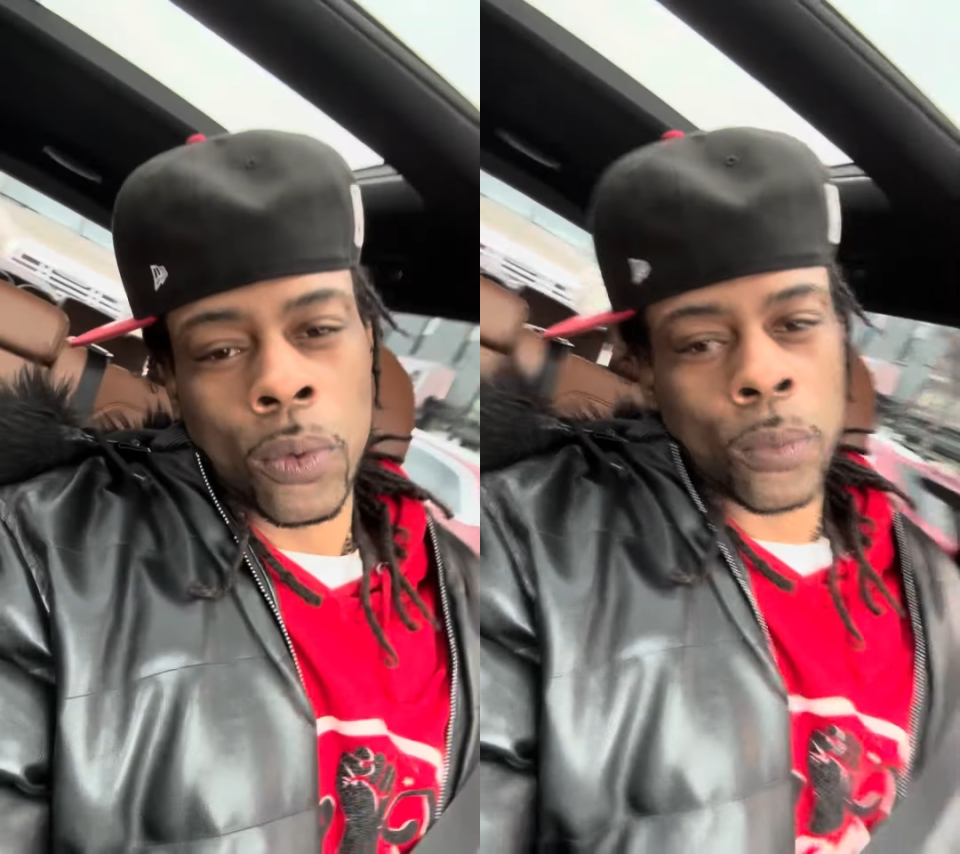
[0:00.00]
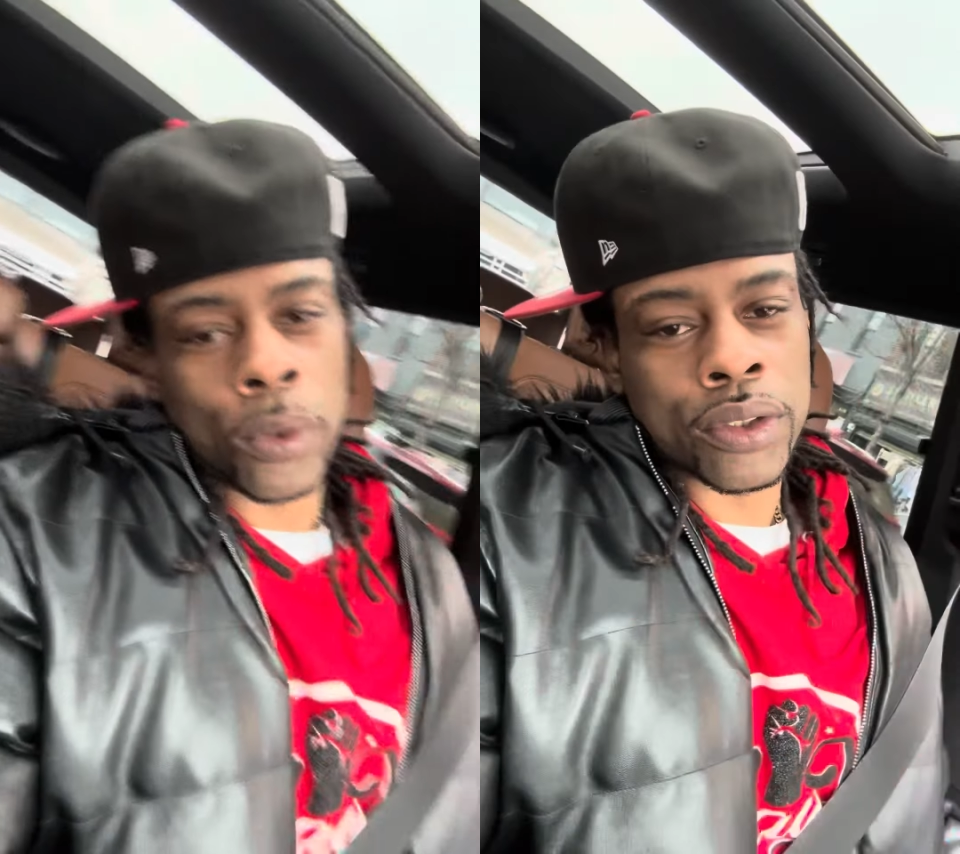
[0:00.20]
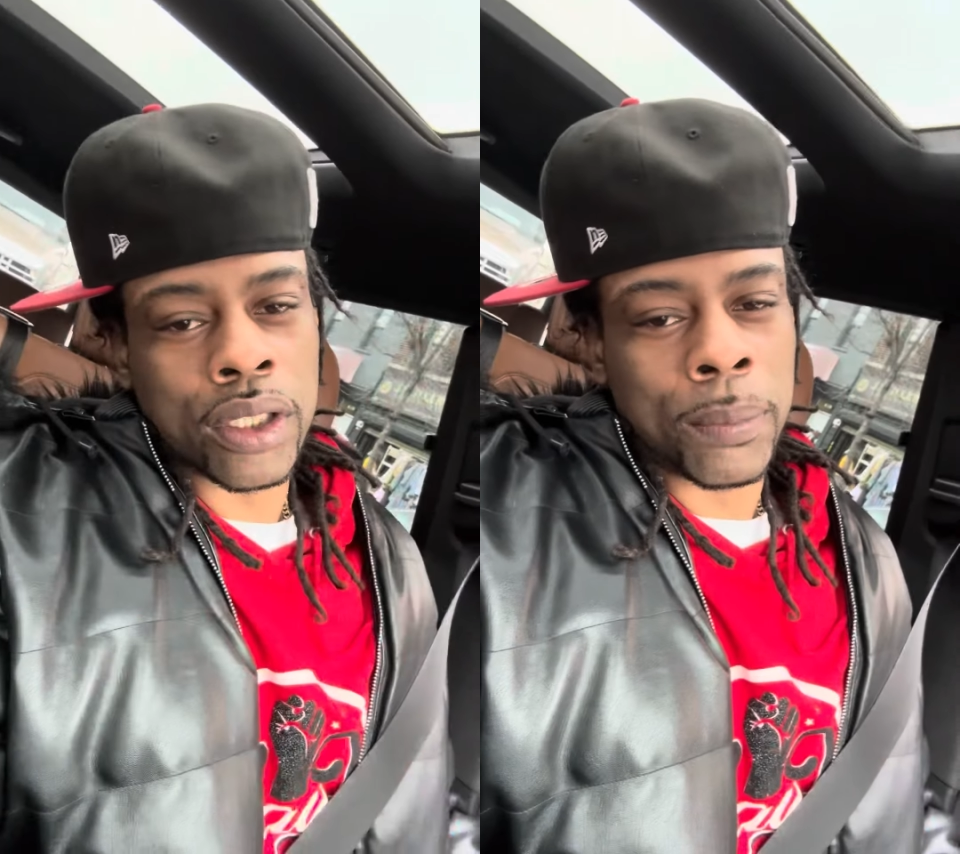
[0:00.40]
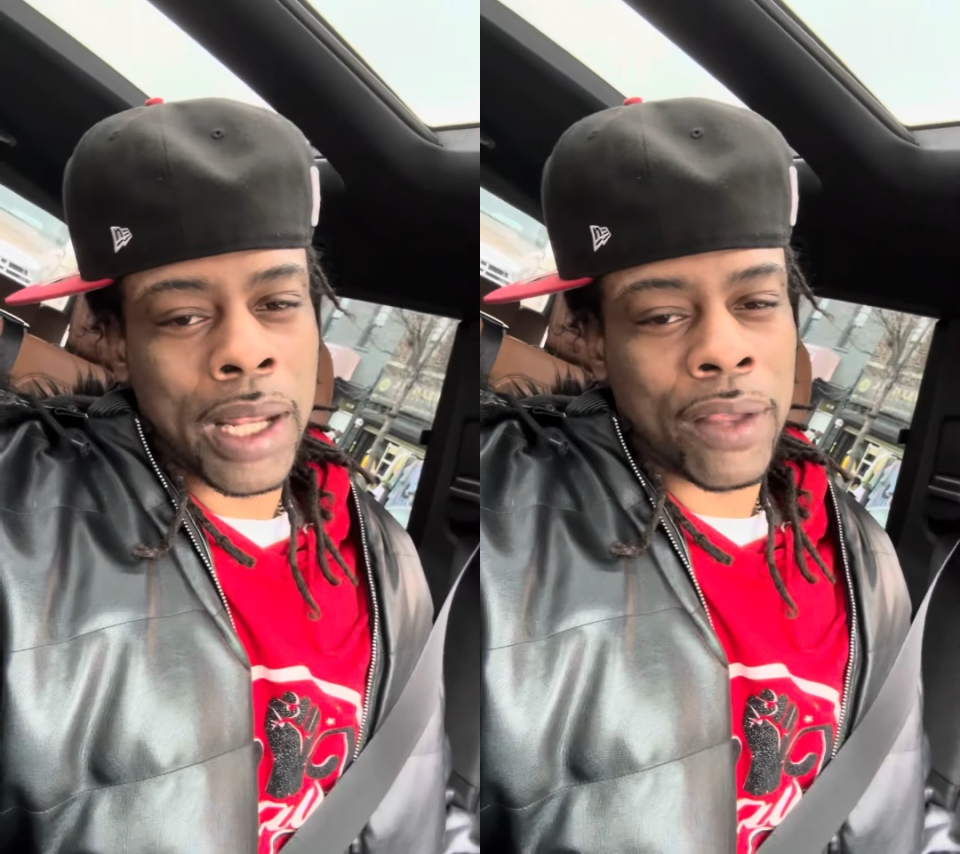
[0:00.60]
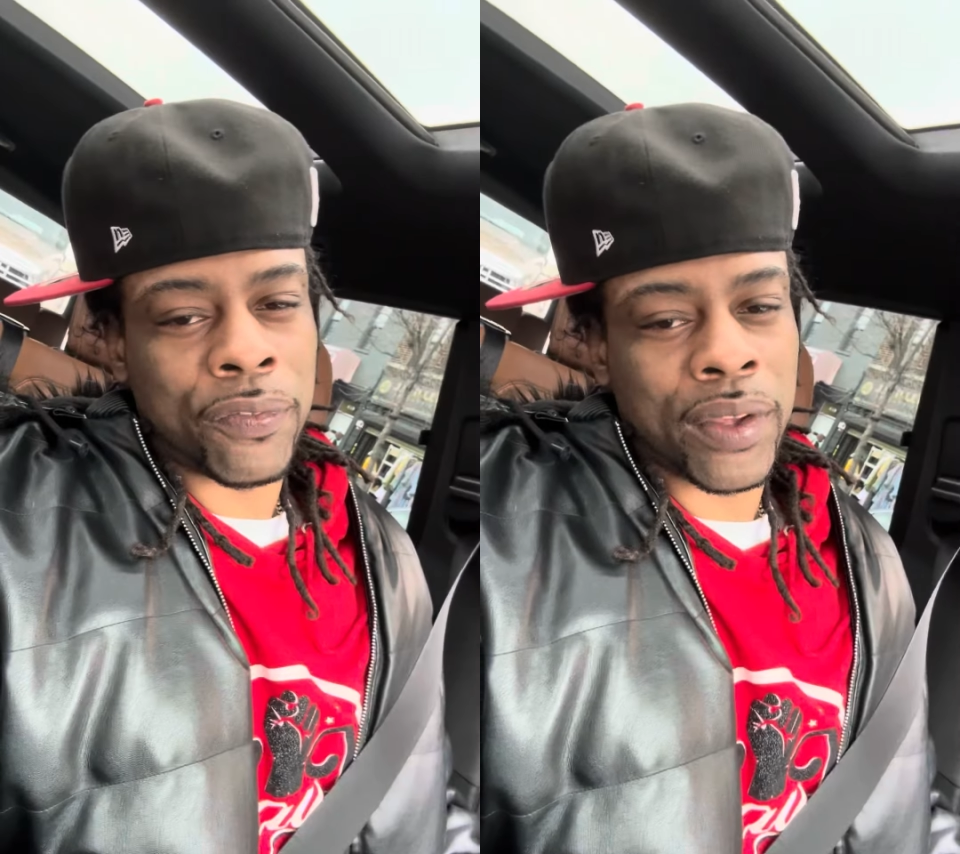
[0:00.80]
What's good,
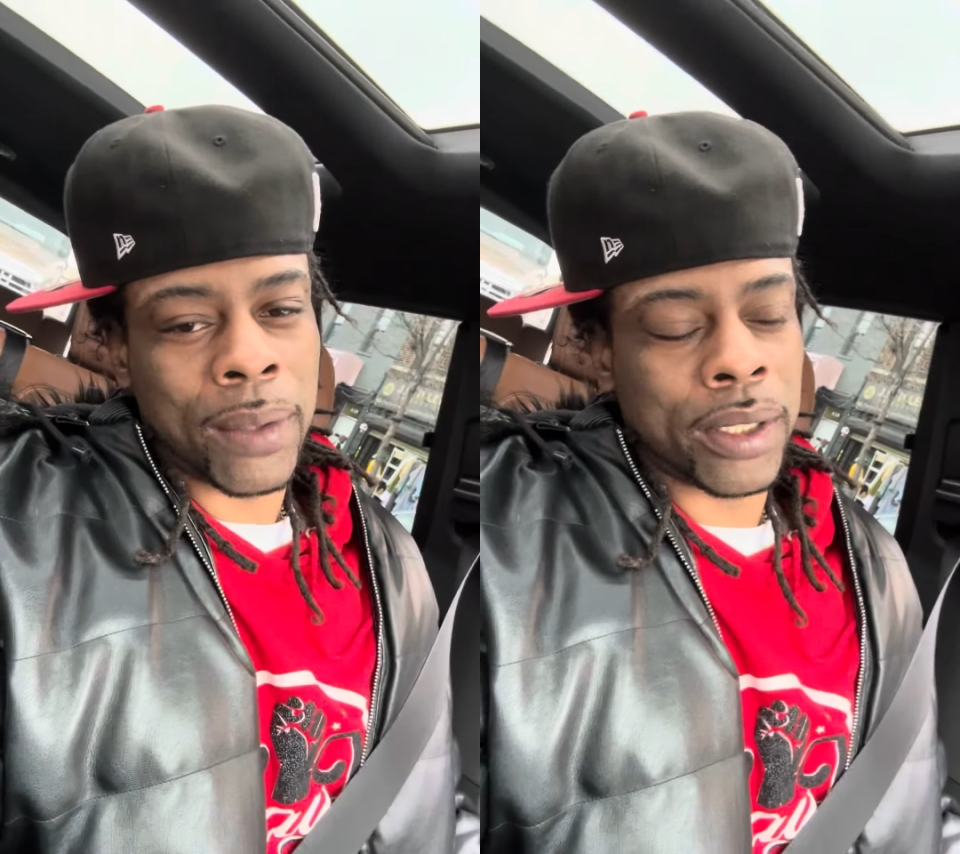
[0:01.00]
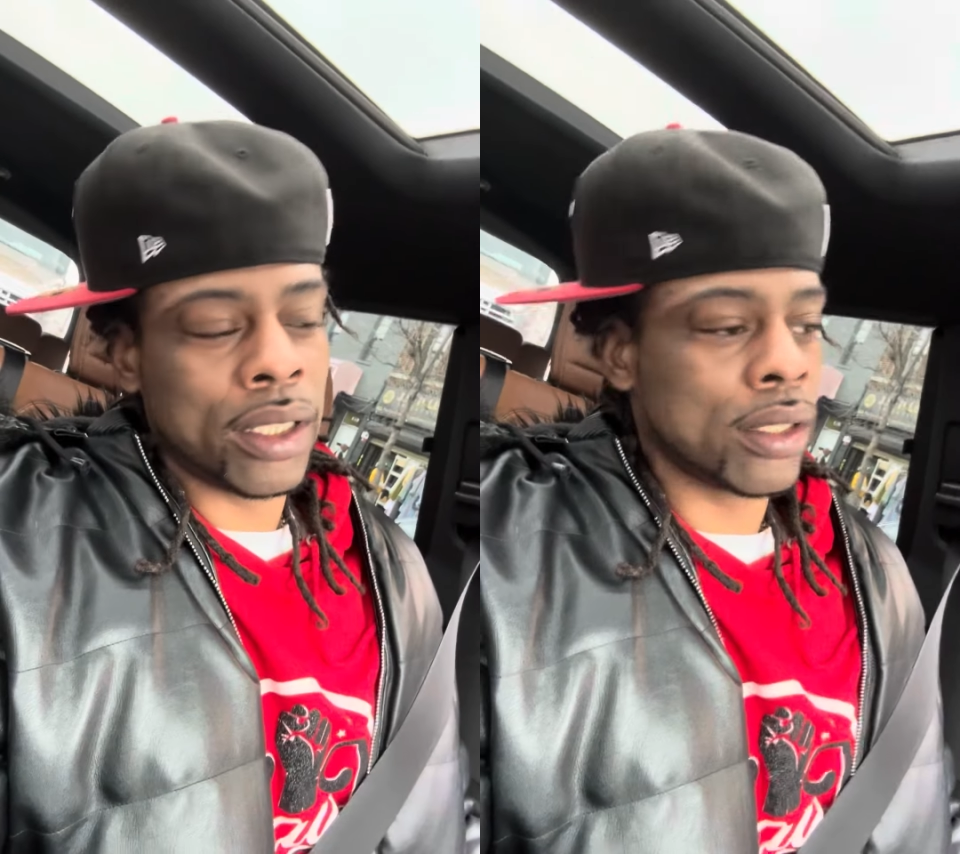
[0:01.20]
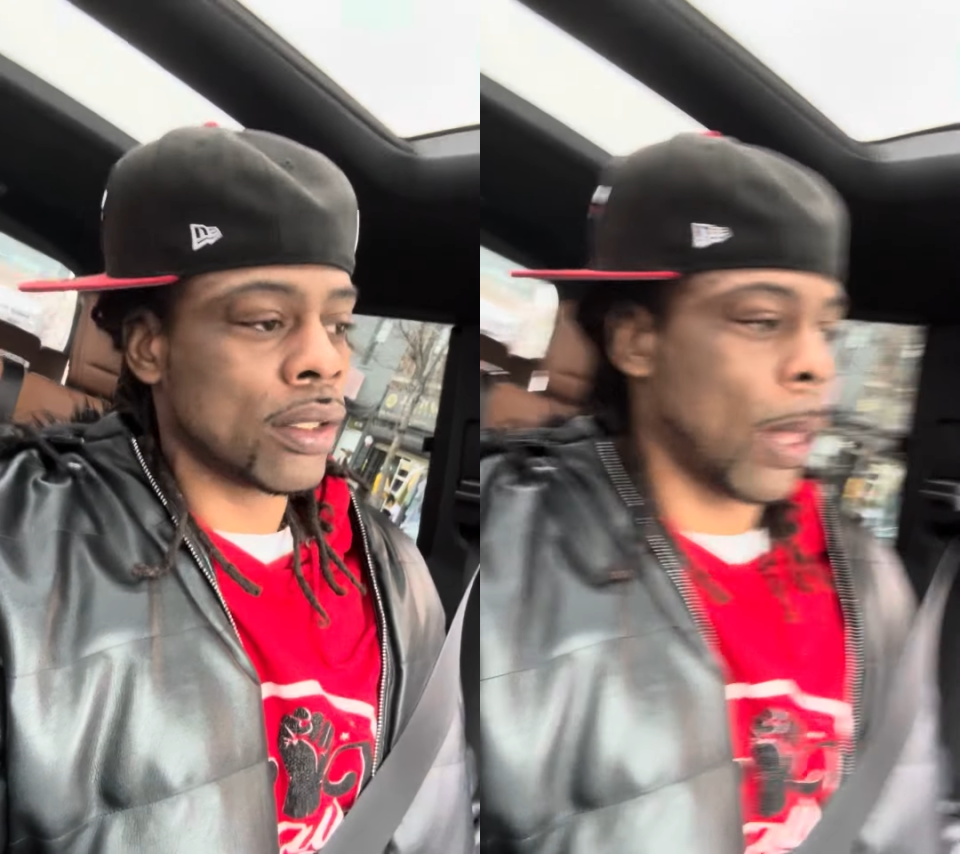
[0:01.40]
Black family?